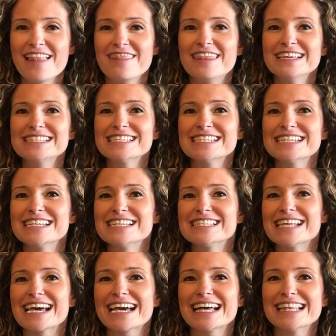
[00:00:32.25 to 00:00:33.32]
This is
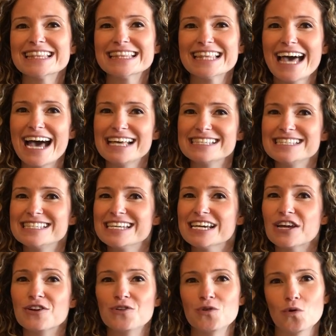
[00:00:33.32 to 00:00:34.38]

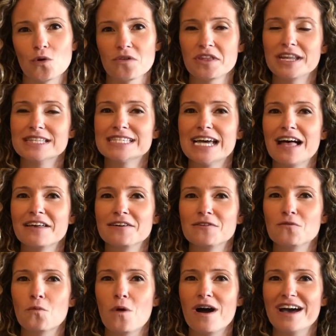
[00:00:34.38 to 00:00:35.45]
classic Northern
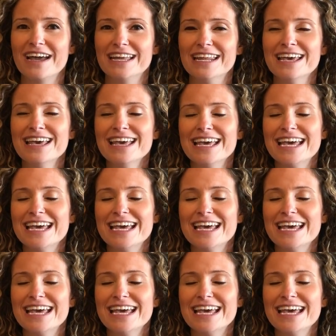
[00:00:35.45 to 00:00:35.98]
Italian wine.